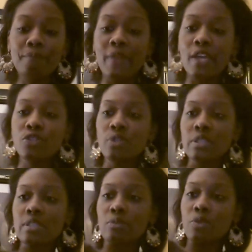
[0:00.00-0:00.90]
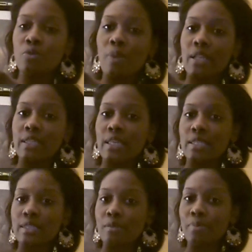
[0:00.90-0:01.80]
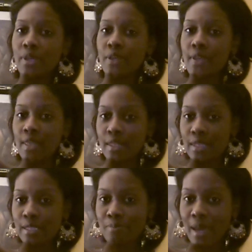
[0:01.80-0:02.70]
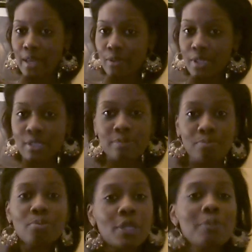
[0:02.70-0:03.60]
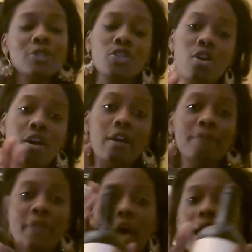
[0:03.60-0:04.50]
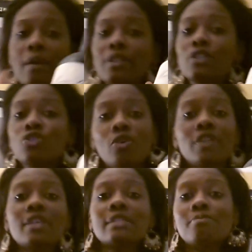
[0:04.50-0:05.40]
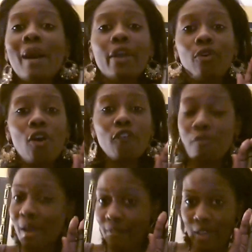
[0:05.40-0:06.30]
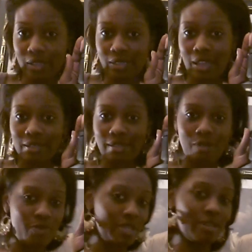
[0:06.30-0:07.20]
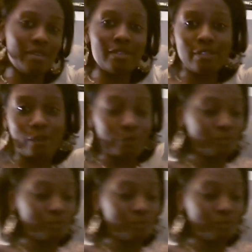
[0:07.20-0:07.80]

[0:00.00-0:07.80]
as you can see, well, you probably can't see, but this bottle is pretty much gone. I enjoyed this bottle over my Valentine's Day weekend, so